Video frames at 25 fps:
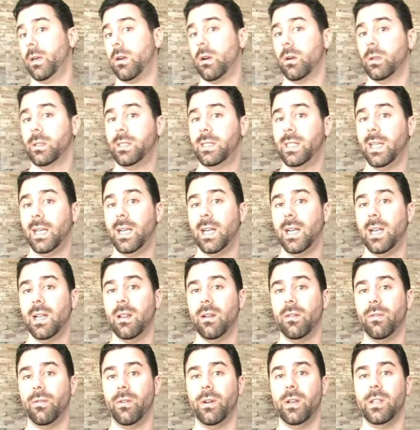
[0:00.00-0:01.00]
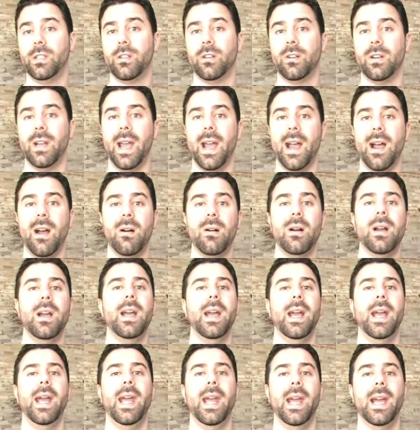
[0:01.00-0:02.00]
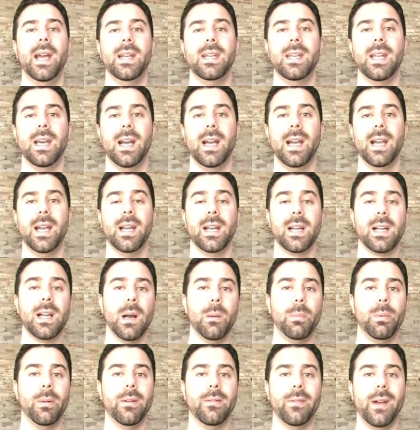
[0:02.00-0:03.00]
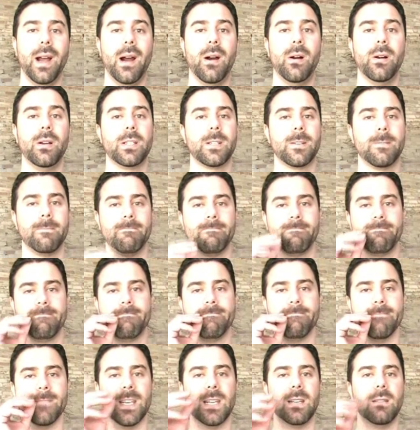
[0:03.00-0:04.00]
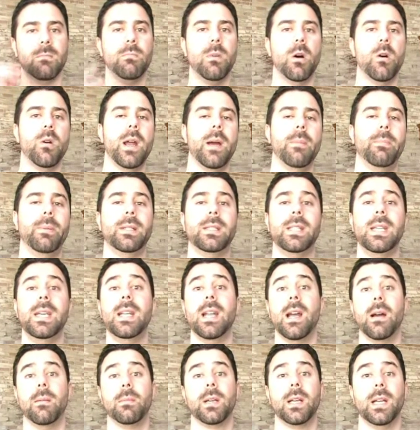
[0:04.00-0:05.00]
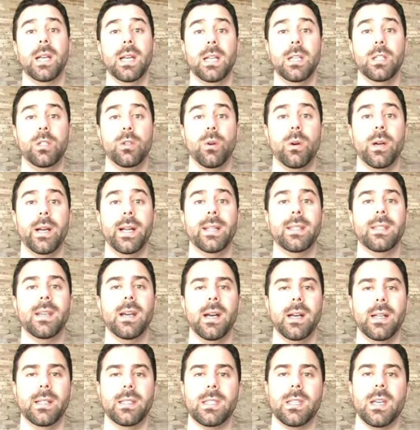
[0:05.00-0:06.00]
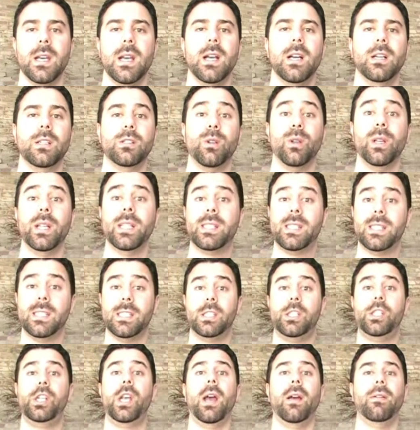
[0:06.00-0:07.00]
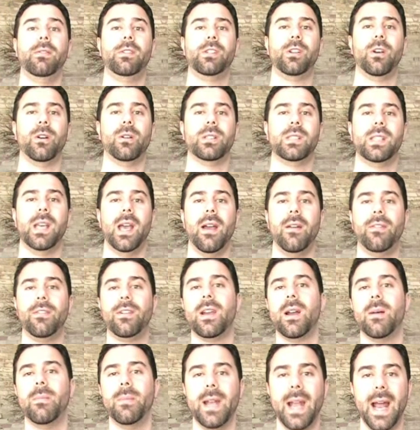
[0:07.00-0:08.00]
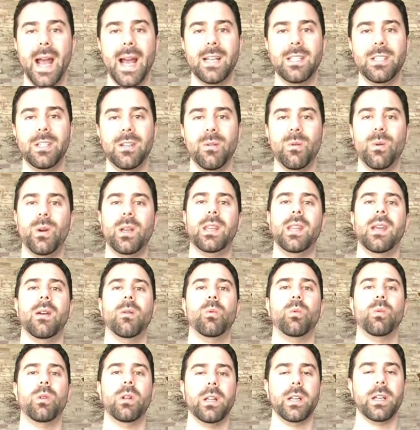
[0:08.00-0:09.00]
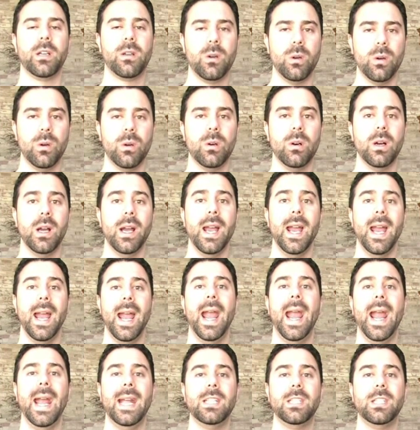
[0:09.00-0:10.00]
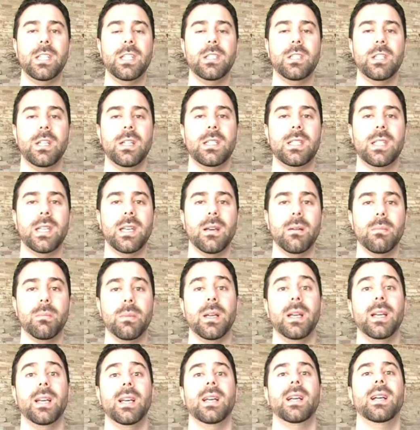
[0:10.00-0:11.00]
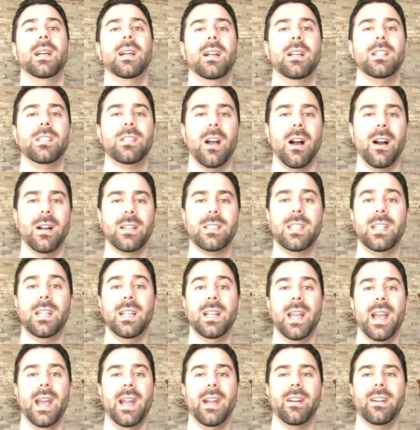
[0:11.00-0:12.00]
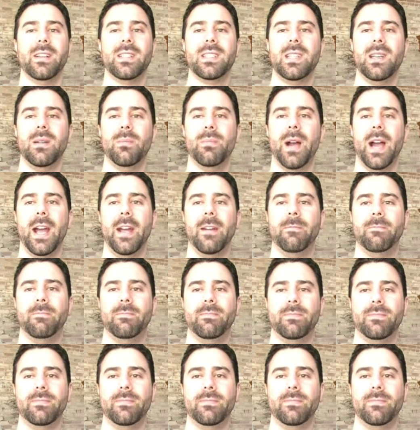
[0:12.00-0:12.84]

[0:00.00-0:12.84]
gonna go stick it in the freezer now, and in a couple of hours, bon appetit, I'm gonna enjoy it tons. So this is Chef Joseph coming at you with a really cool HCG tip. Talk to you later. See you, bye.